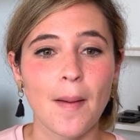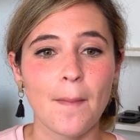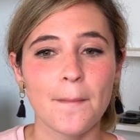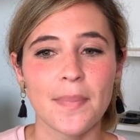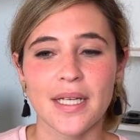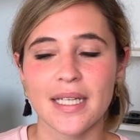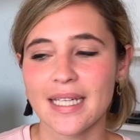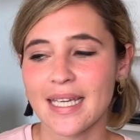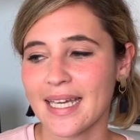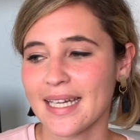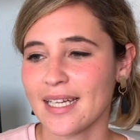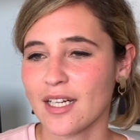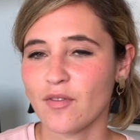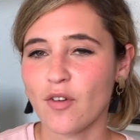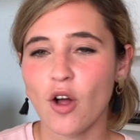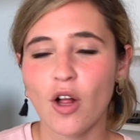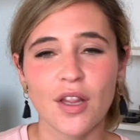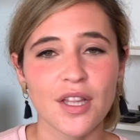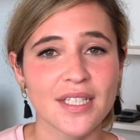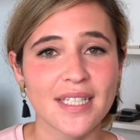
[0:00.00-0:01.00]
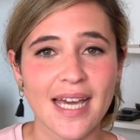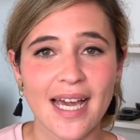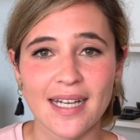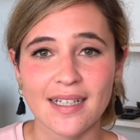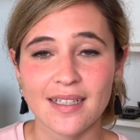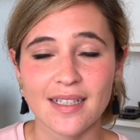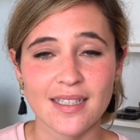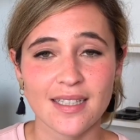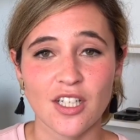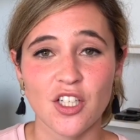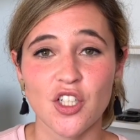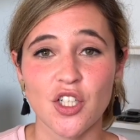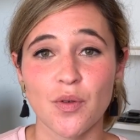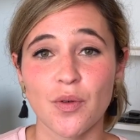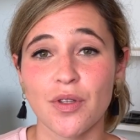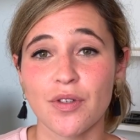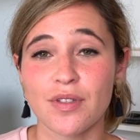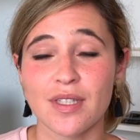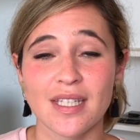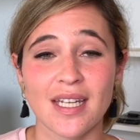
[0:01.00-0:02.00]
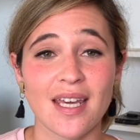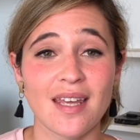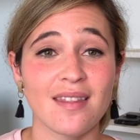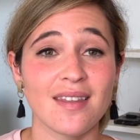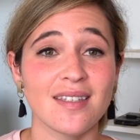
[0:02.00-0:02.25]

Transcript: But again, out of all the tactics that I share with you today,